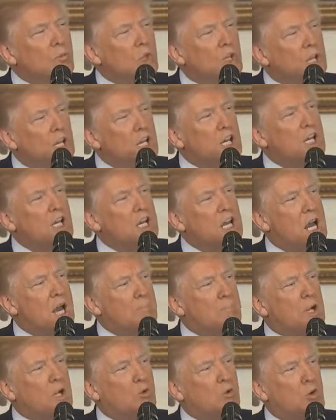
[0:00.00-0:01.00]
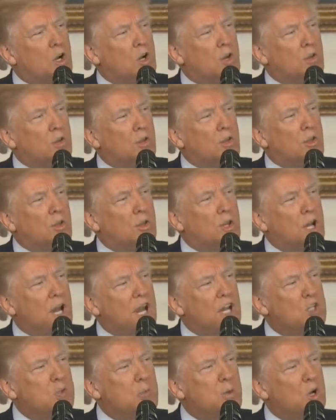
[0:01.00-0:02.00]
Economic growth
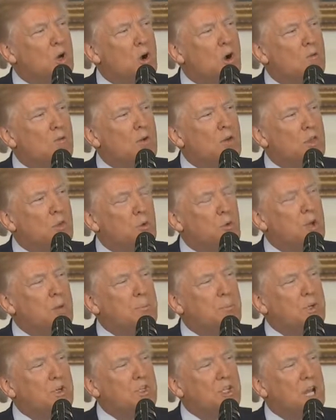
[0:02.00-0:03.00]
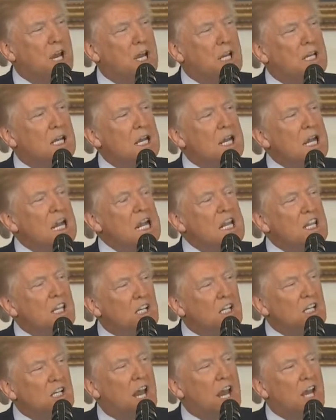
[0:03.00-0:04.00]
has been over 3% the
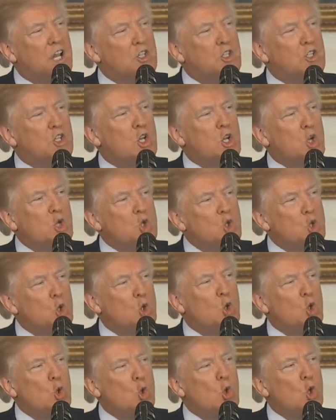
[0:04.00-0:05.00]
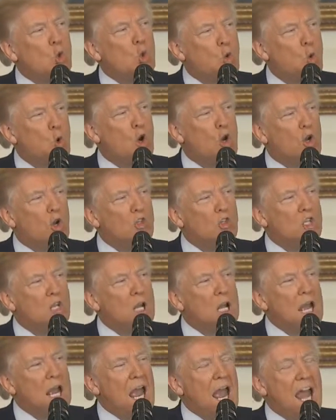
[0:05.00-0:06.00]
last 2 quarters
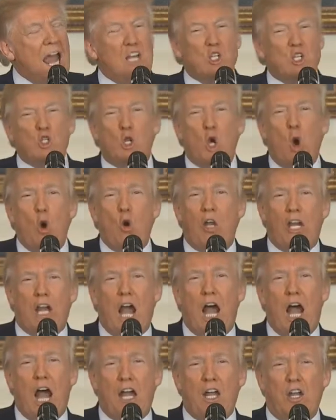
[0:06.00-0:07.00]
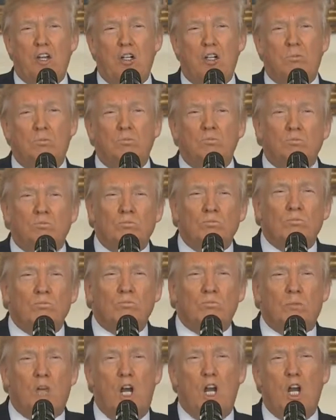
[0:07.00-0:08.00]
and is going higher.
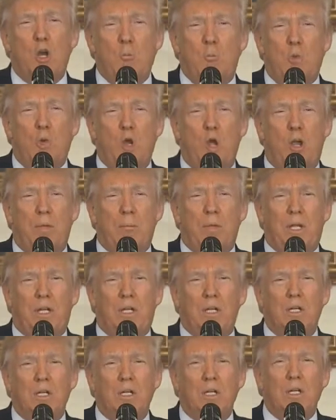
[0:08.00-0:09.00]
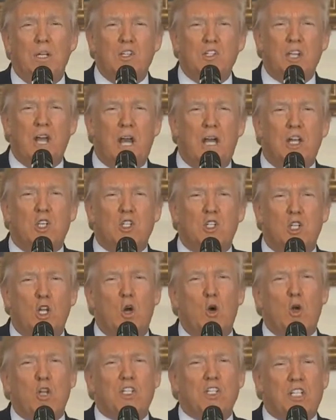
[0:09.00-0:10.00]
Unemployment is at its
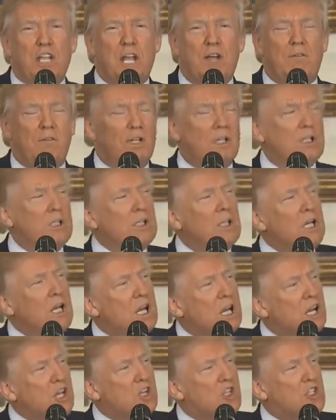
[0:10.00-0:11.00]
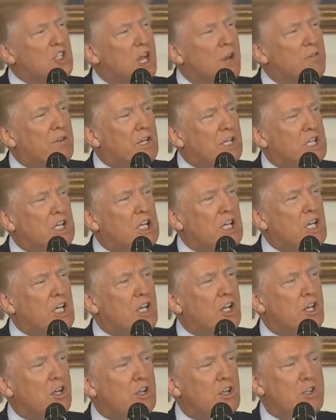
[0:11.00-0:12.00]
lowest level in 17
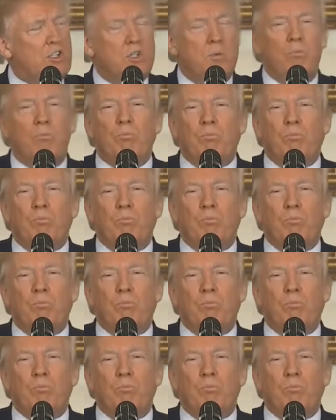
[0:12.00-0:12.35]
years.